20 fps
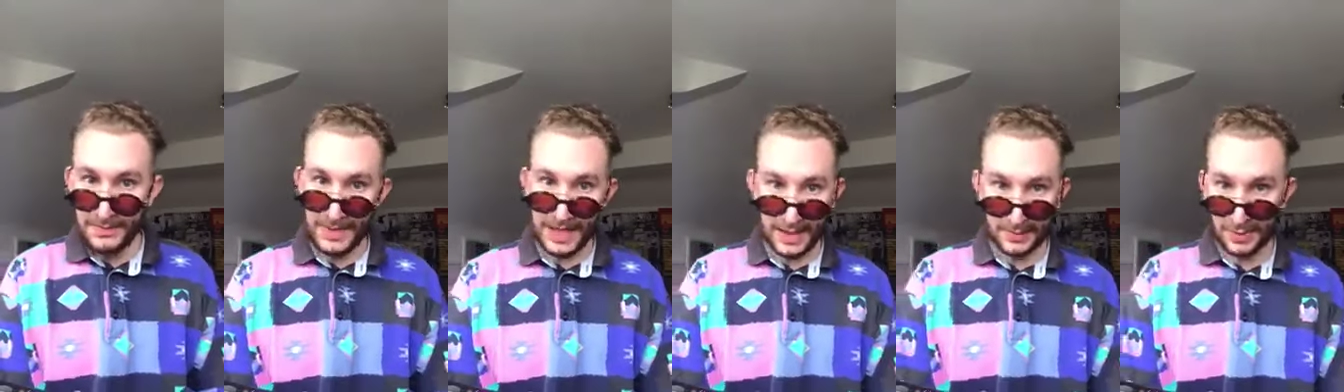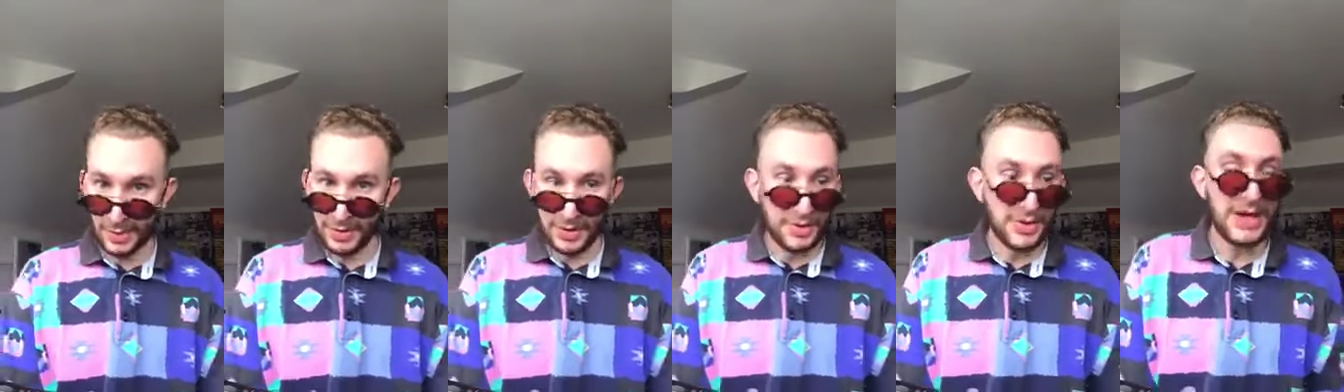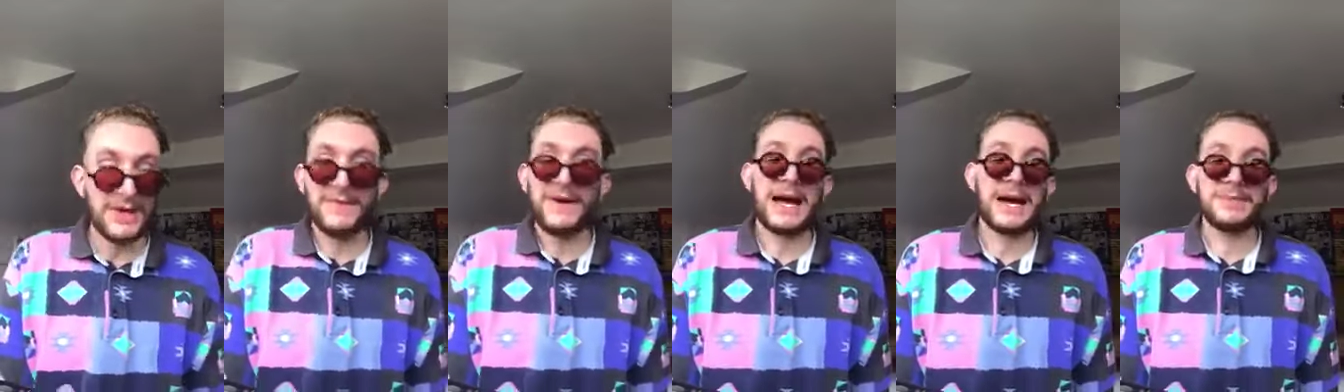I'm going to try
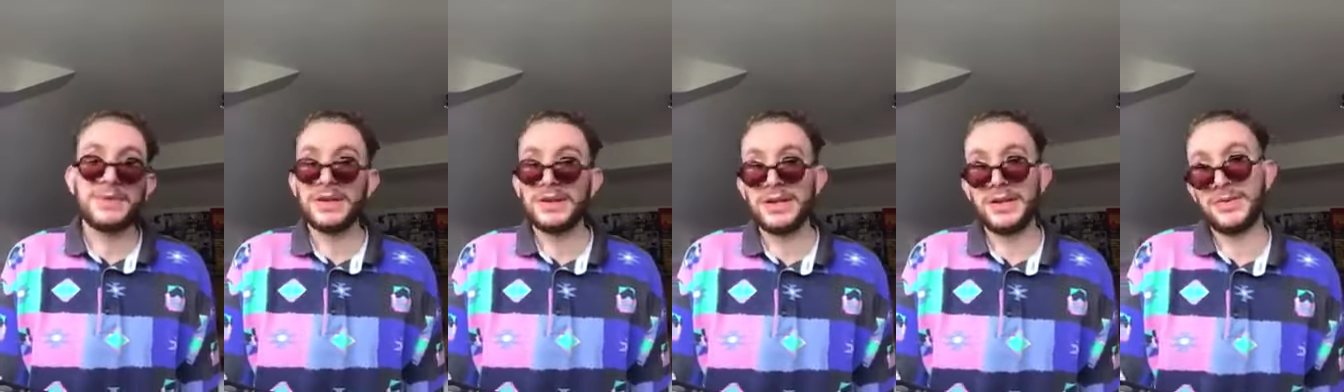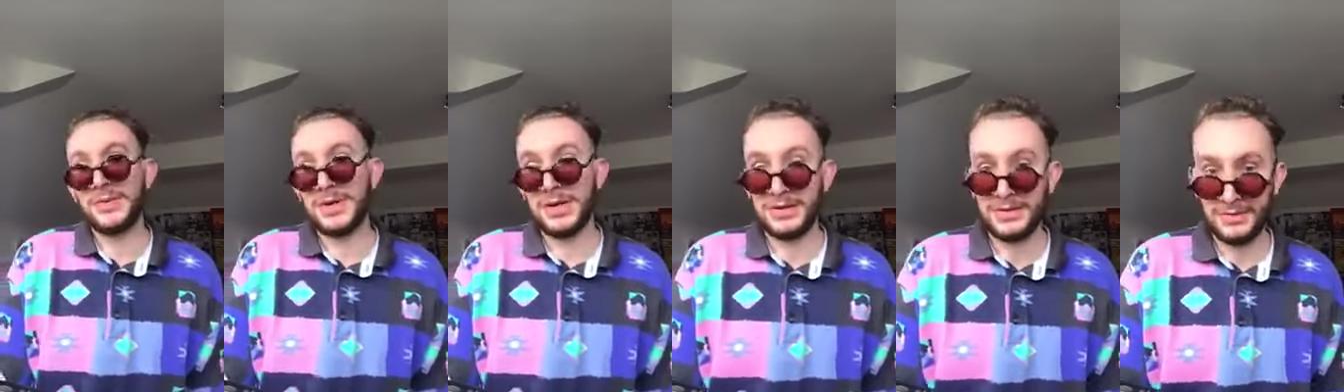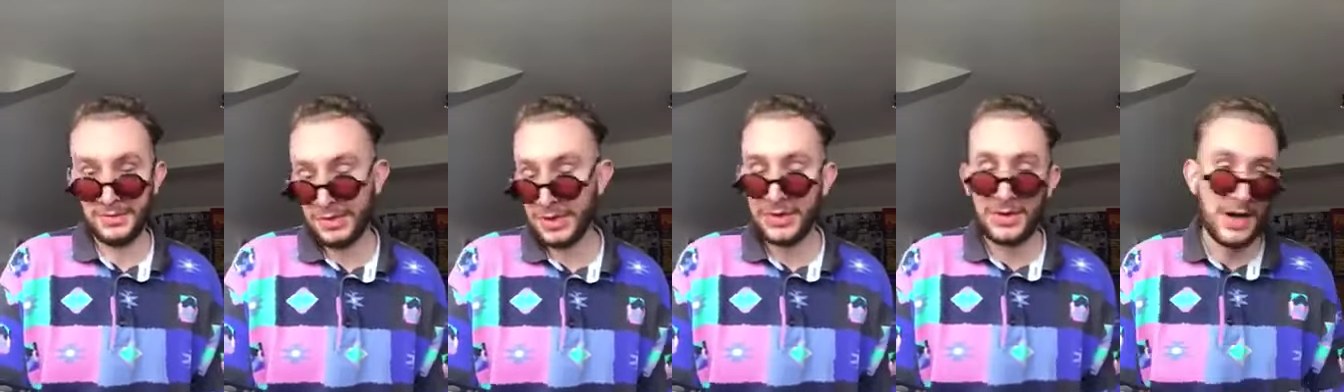and vibes on this one. I'm
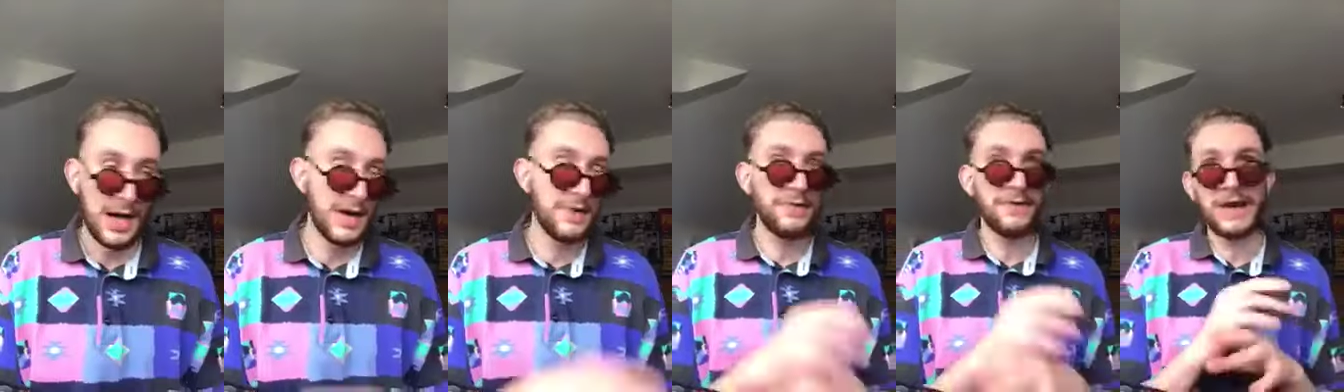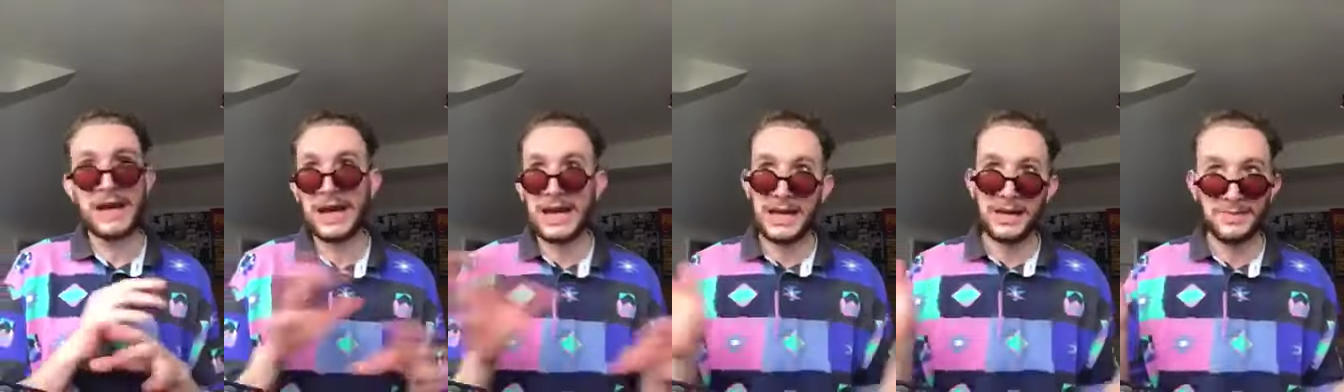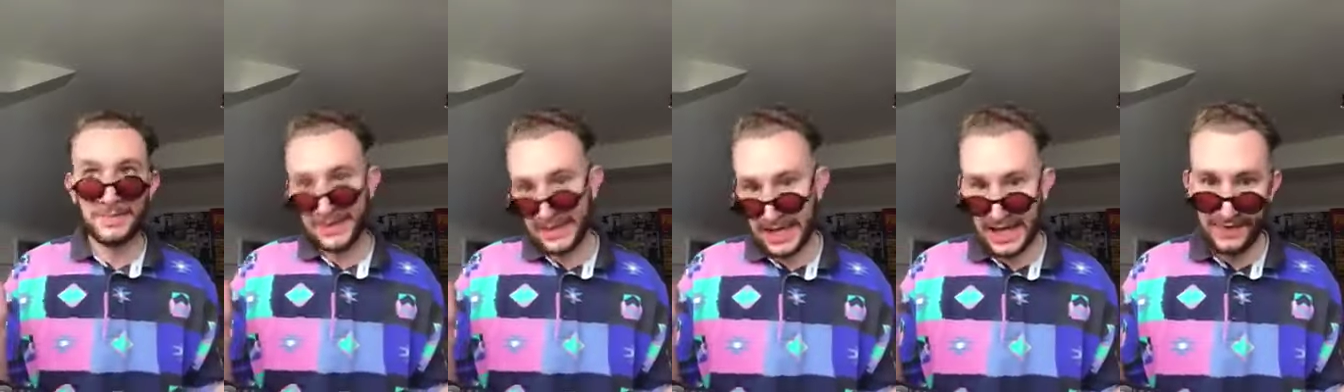going to try and
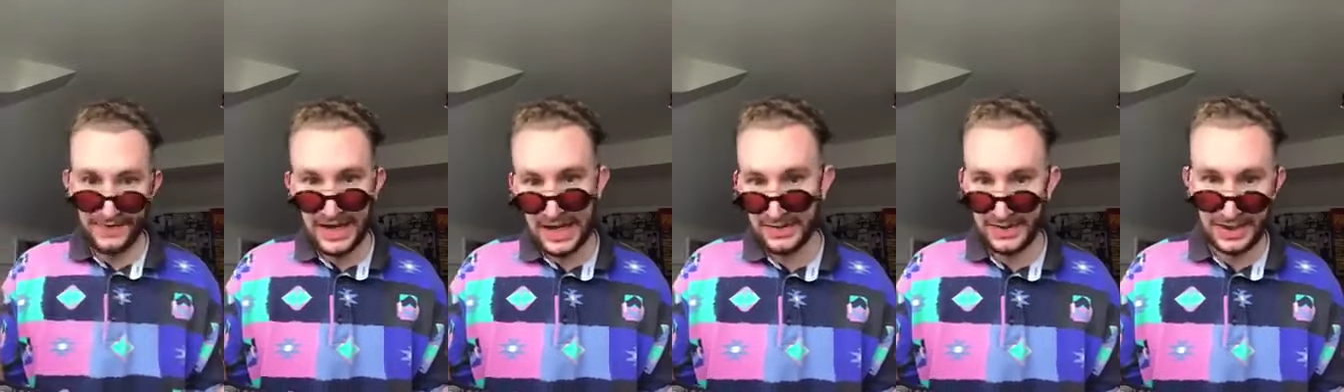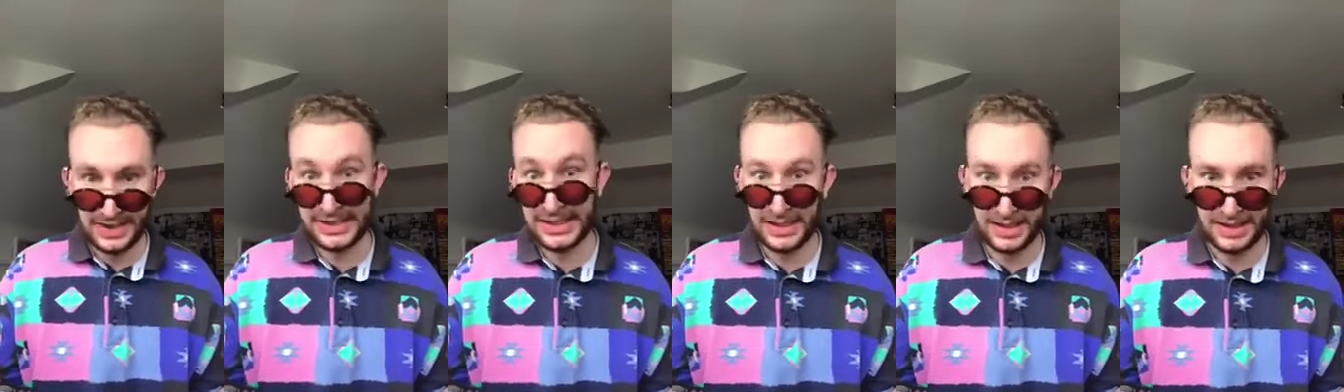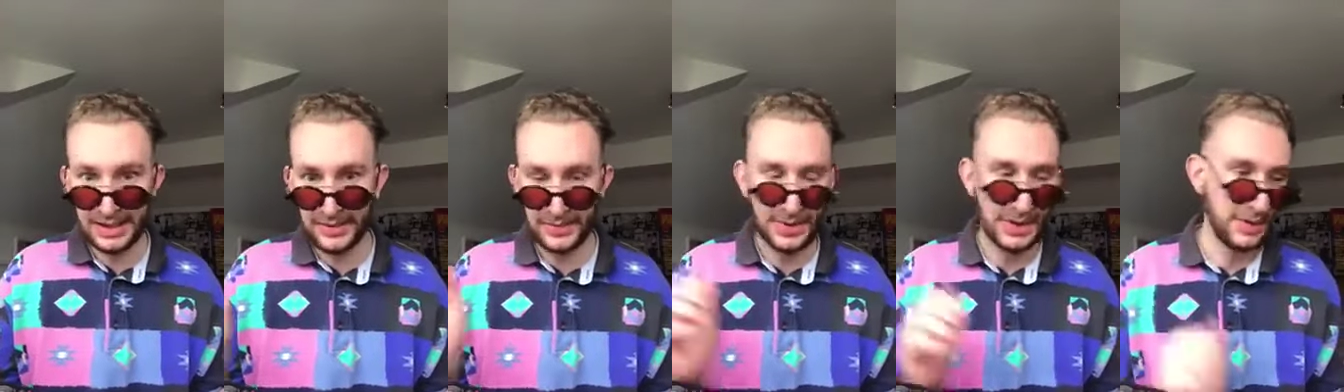vibes like Vice Cartel on
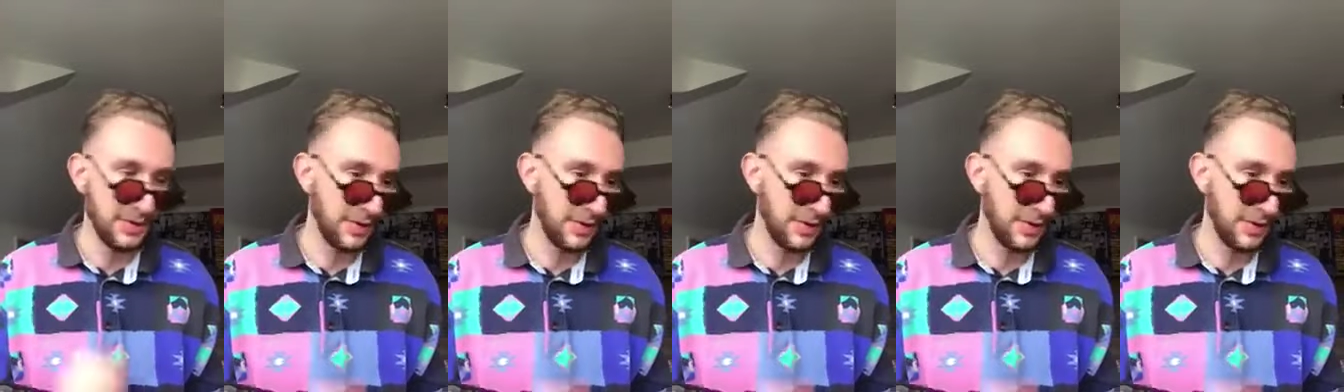this one.